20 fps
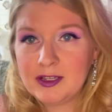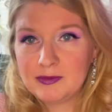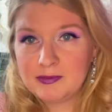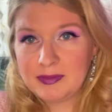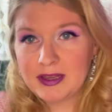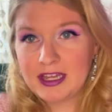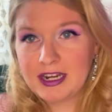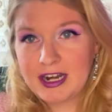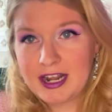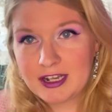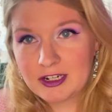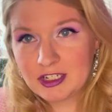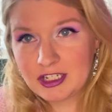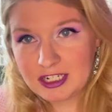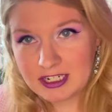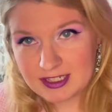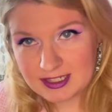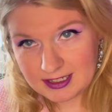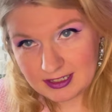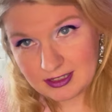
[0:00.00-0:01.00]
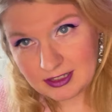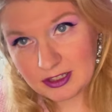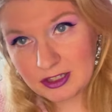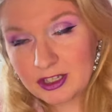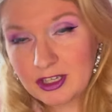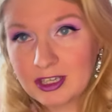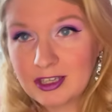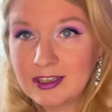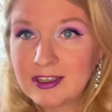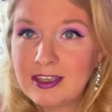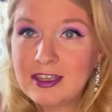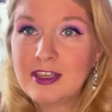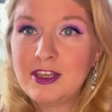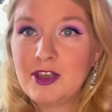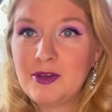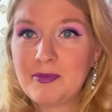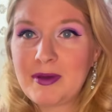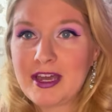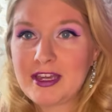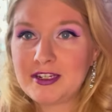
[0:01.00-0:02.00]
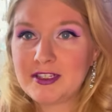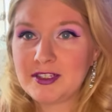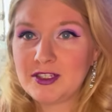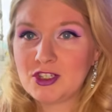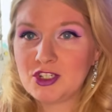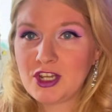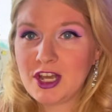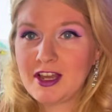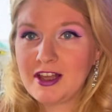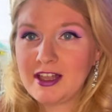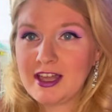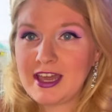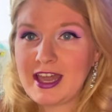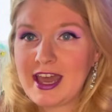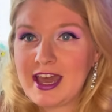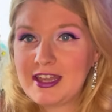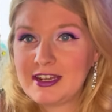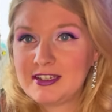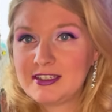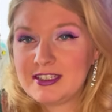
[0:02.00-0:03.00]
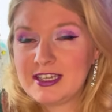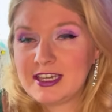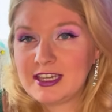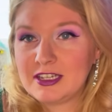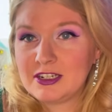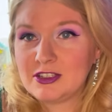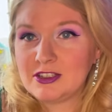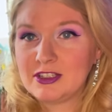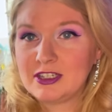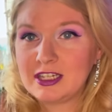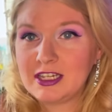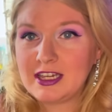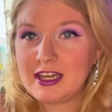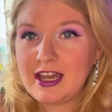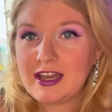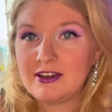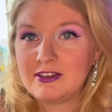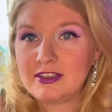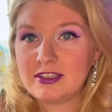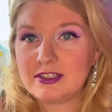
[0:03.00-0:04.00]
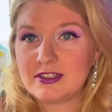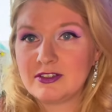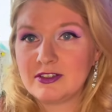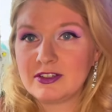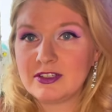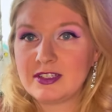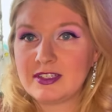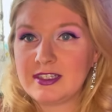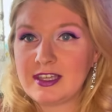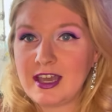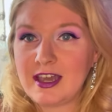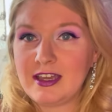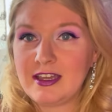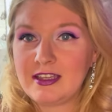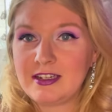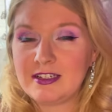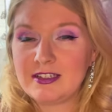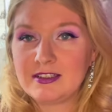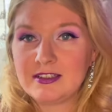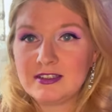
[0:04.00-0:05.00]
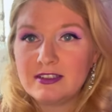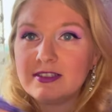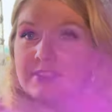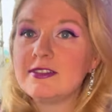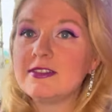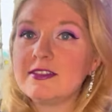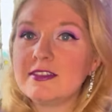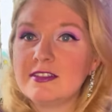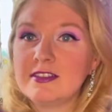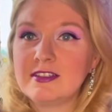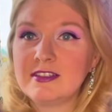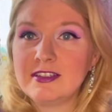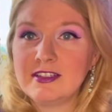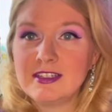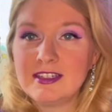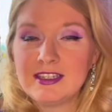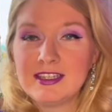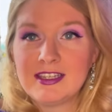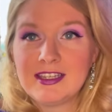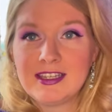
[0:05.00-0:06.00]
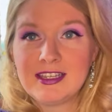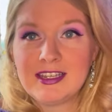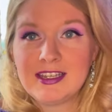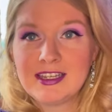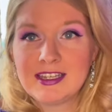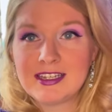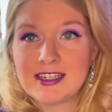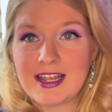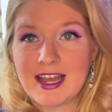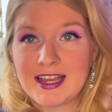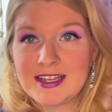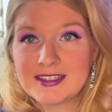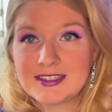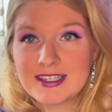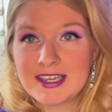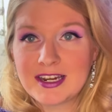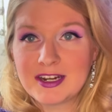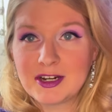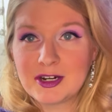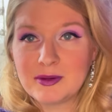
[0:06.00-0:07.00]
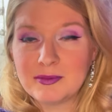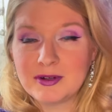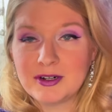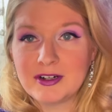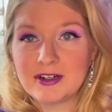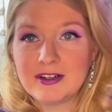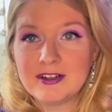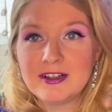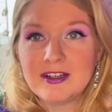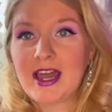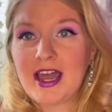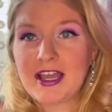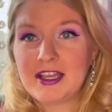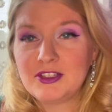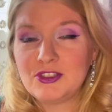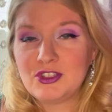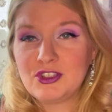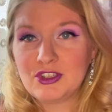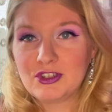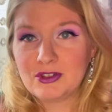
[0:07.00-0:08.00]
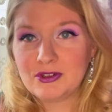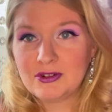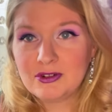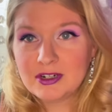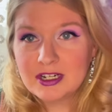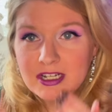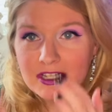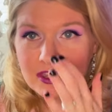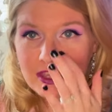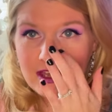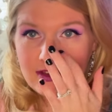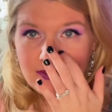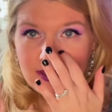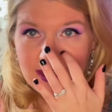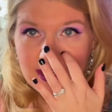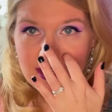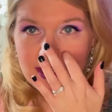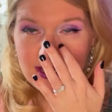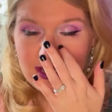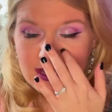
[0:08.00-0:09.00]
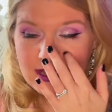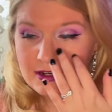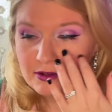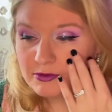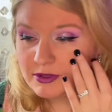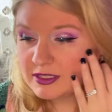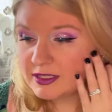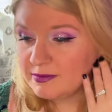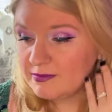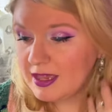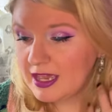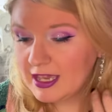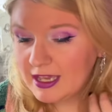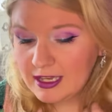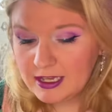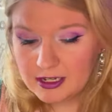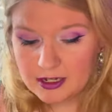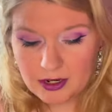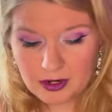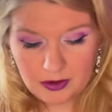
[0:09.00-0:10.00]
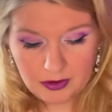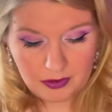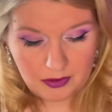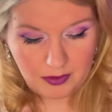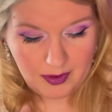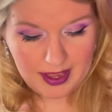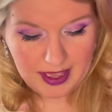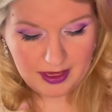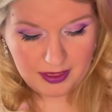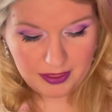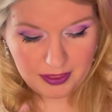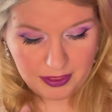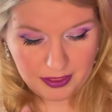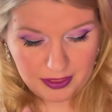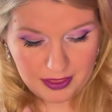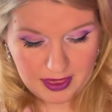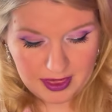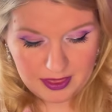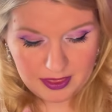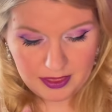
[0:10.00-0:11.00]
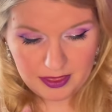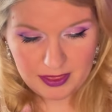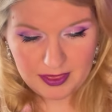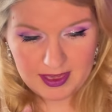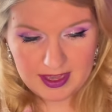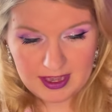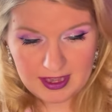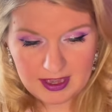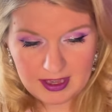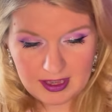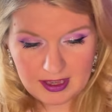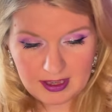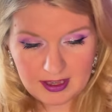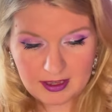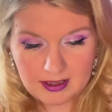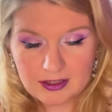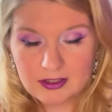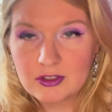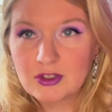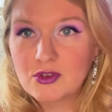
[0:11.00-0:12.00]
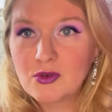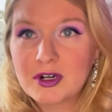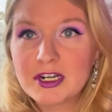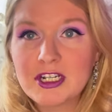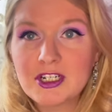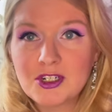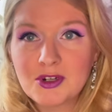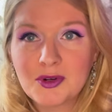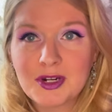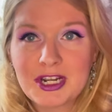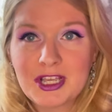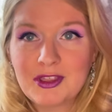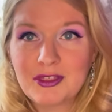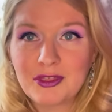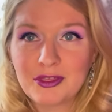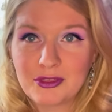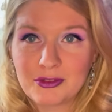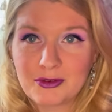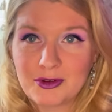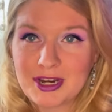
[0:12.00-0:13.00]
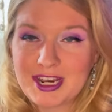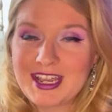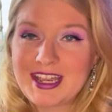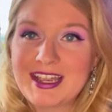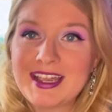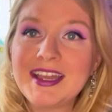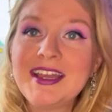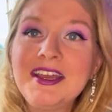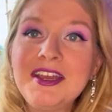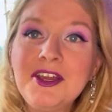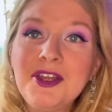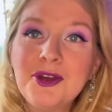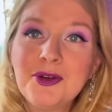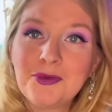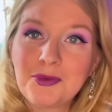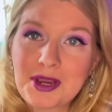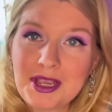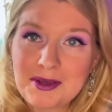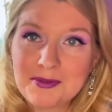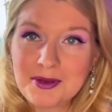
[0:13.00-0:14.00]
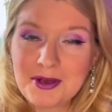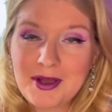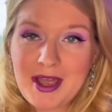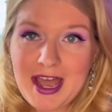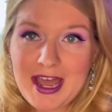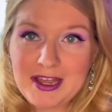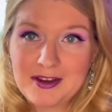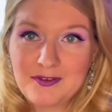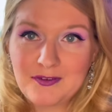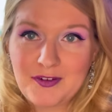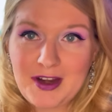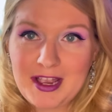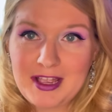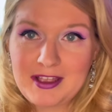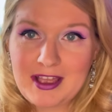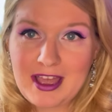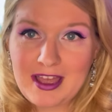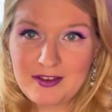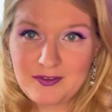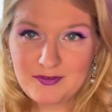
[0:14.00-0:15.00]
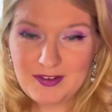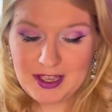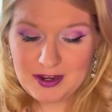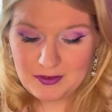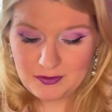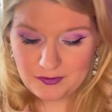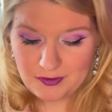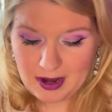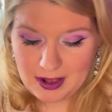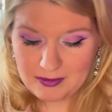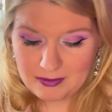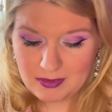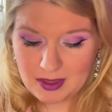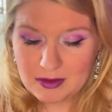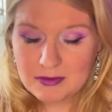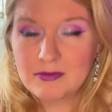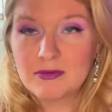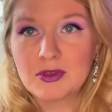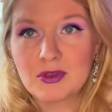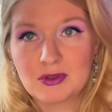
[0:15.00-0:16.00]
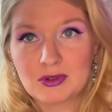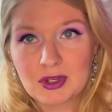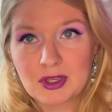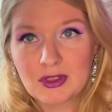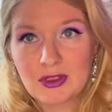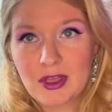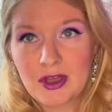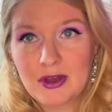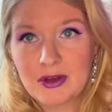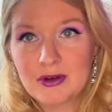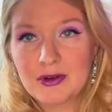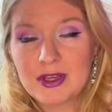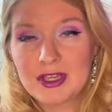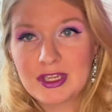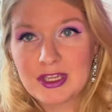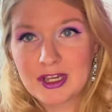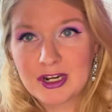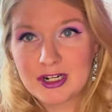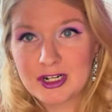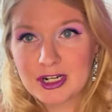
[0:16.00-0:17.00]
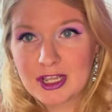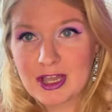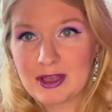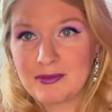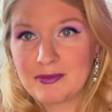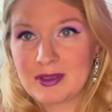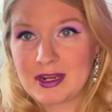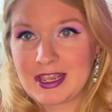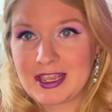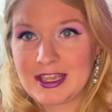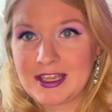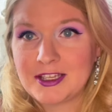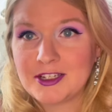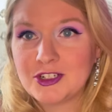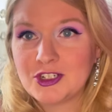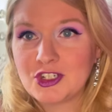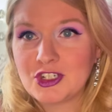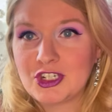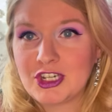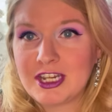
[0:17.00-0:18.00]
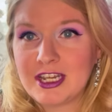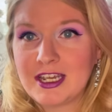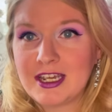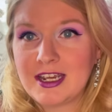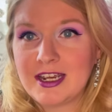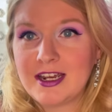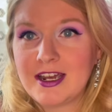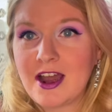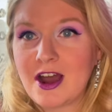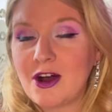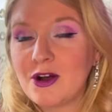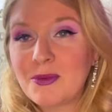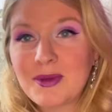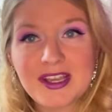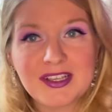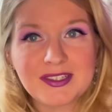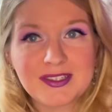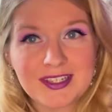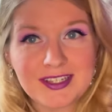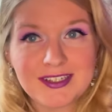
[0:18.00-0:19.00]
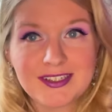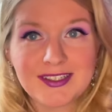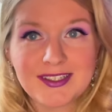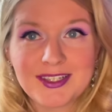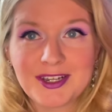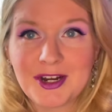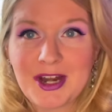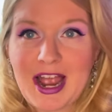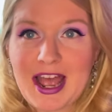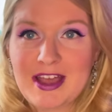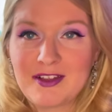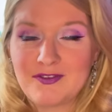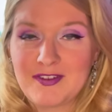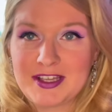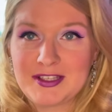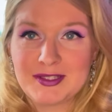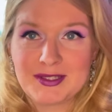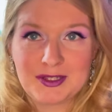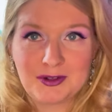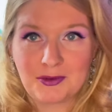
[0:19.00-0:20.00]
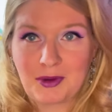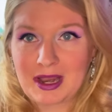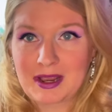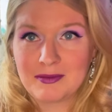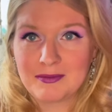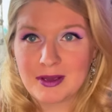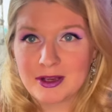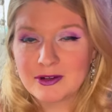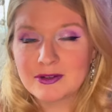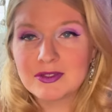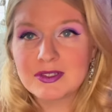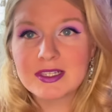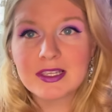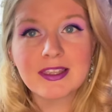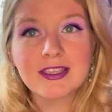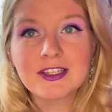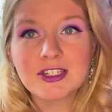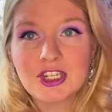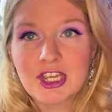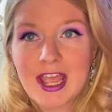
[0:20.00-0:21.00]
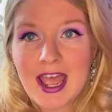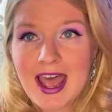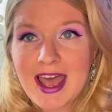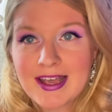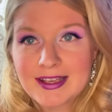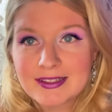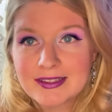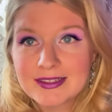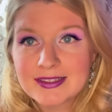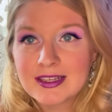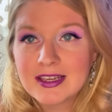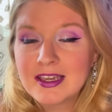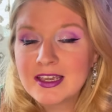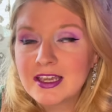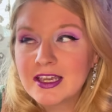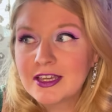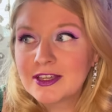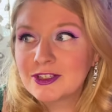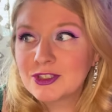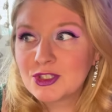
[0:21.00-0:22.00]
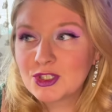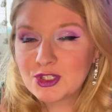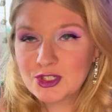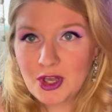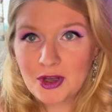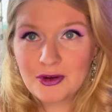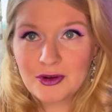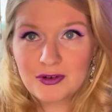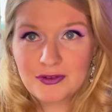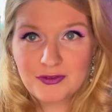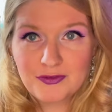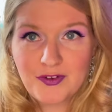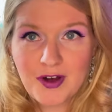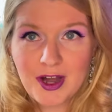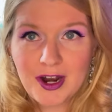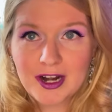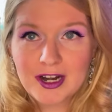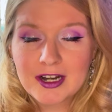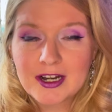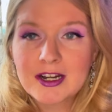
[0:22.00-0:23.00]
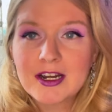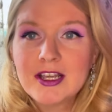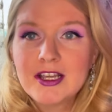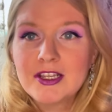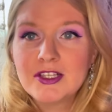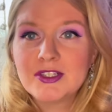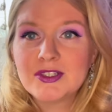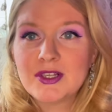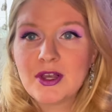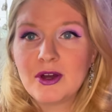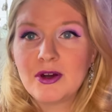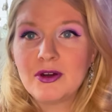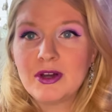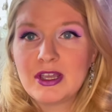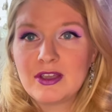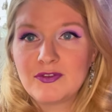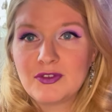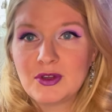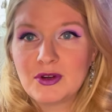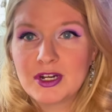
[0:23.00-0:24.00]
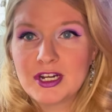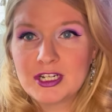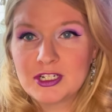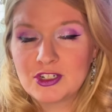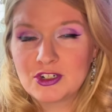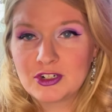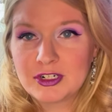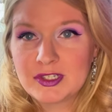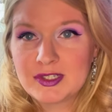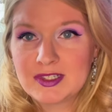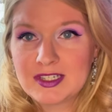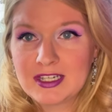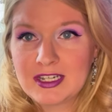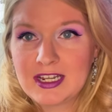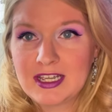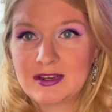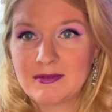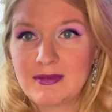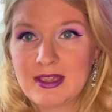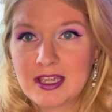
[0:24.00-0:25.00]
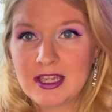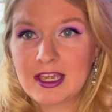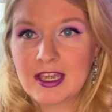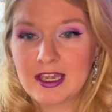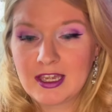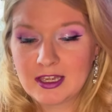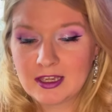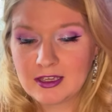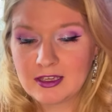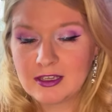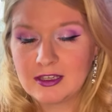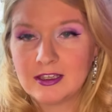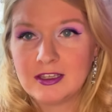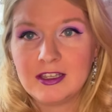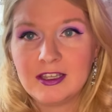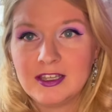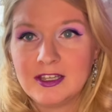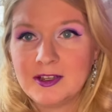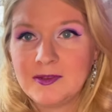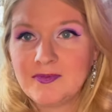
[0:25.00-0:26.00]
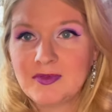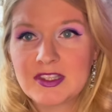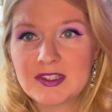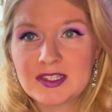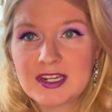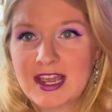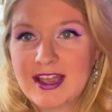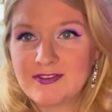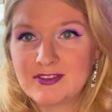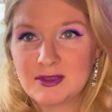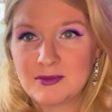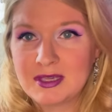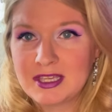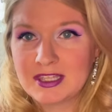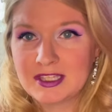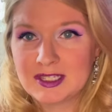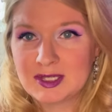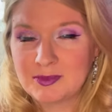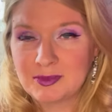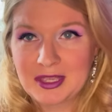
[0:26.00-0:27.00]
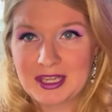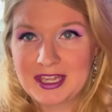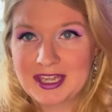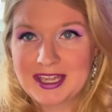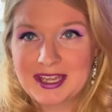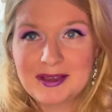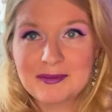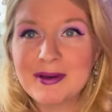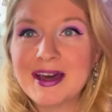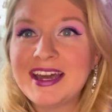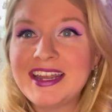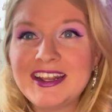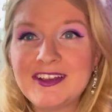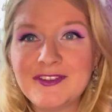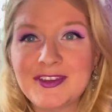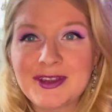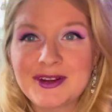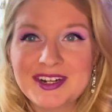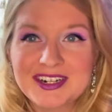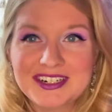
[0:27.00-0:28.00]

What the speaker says: But it actually doesn't look bad as a shawl. I hadn't taken a look at how this looks yet, and it's not terrible. I do love it. It was made with the 2023 Rainbow Advent from Moonglow Yarn Company. She always does her advents in rainbows, at least she has so far. So if you are interested in making, doesn't have to be this blanket, but if you're